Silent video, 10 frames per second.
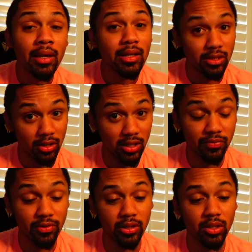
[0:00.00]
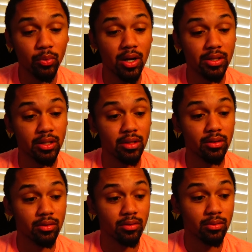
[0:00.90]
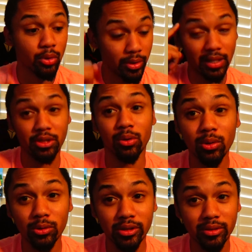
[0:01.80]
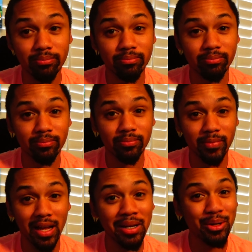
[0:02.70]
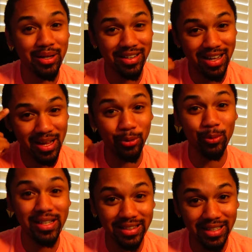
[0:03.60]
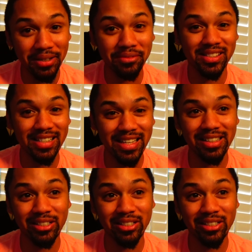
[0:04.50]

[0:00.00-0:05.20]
it's an awesome feeling to watch it knowing that you're older and you can kind of relive seeing